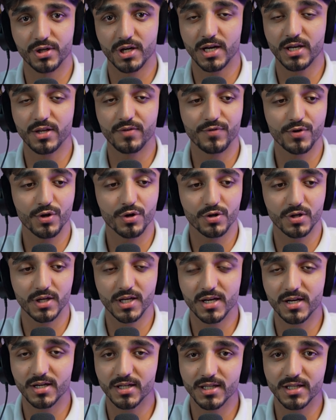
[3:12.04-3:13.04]
and if you're
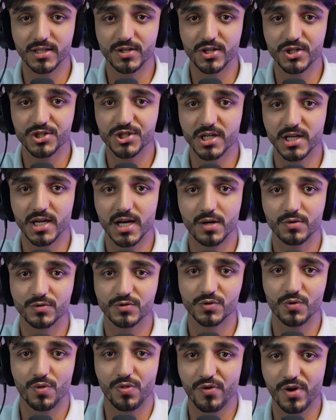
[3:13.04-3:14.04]
literally reaching
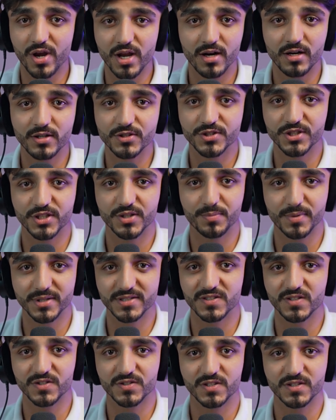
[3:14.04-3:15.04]
out to 300
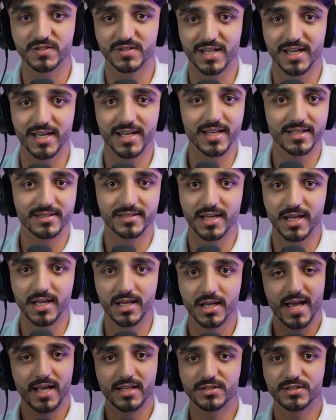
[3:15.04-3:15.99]
businesses in a day